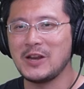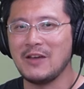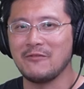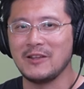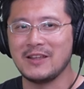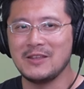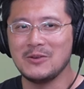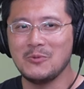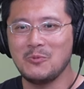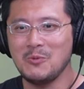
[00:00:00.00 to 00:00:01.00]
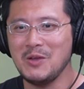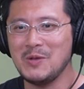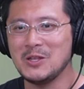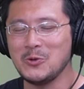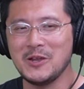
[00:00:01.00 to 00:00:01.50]
have like you know we've
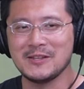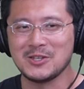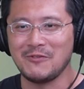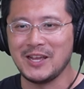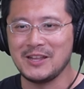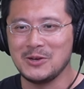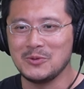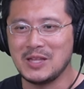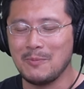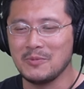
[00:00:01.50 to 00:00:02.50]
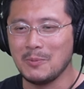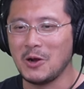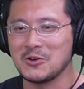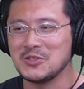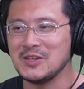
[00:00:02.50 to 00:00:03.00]
been doing sort of like you know
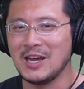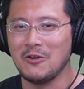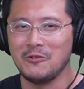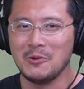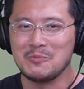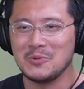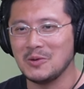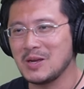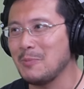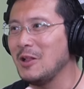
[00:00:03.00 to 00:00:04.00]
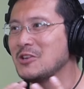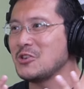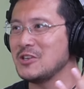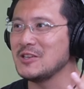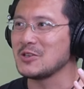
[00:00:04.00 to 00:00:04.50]
democracy now for you know, a couple
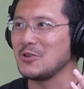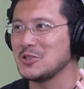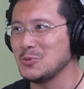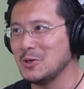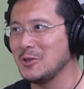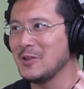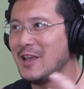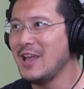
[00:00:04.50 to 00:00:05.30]
hundred years across the world,